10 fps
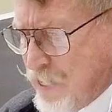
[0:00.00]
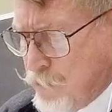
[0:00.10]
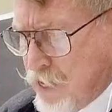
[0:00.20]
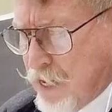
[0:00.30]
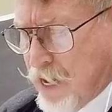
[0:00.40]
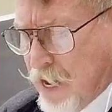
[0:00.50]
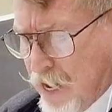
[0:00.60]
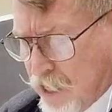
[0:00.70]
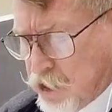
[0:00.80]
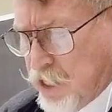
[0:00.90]
imminent
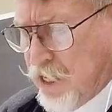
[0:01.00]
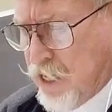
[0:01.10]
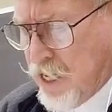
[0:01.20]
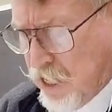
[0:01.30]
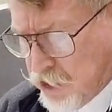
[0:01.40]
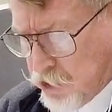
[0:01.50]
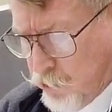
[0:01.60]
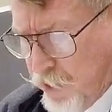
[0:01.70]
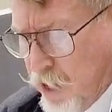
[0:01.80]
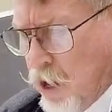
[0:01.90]
action in
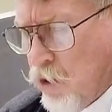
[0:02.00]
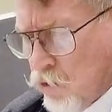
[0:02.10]
history